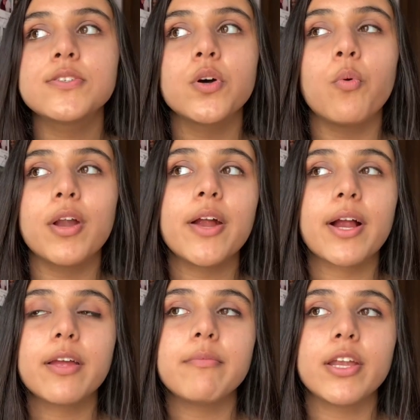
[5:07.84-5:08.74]
So what I
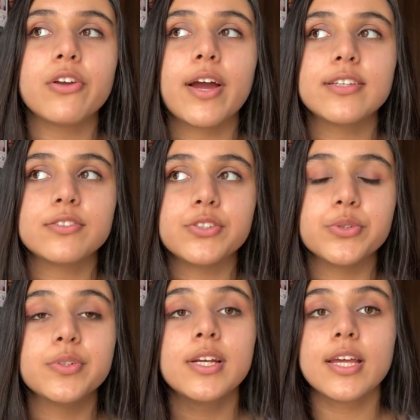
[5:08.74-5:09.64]
recommend you guys
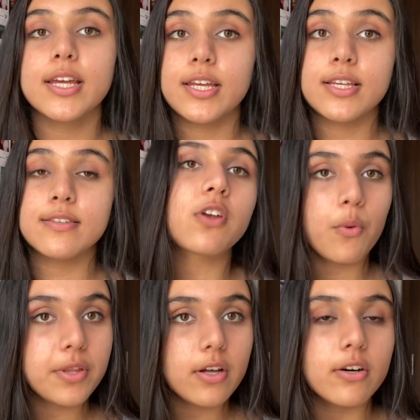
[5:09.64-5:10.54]
do is
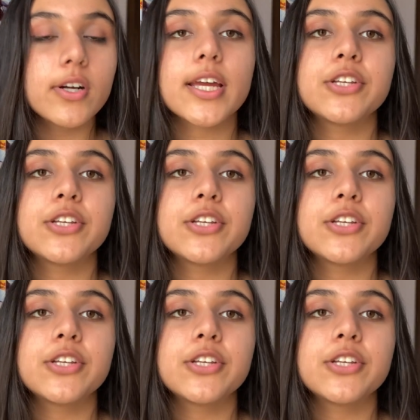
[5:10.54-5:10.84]
start with a hook.